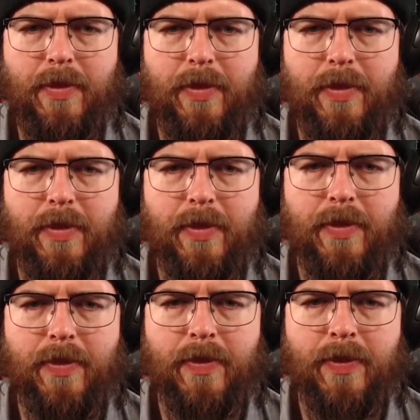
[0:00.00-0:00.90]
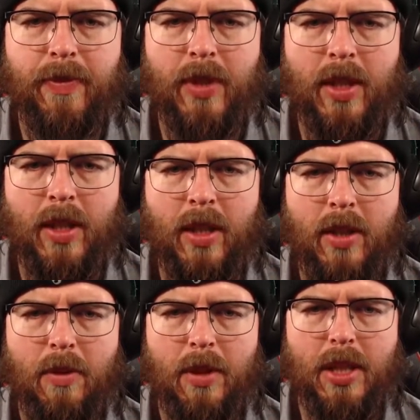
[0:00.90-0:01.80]
Hmm.
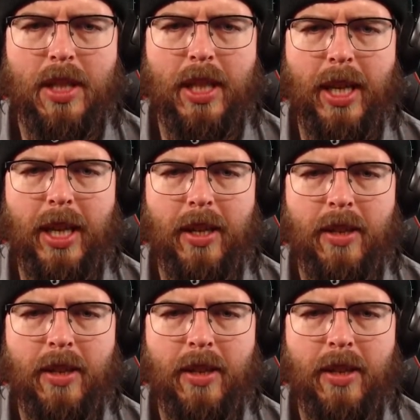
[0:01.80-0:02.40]
What is that?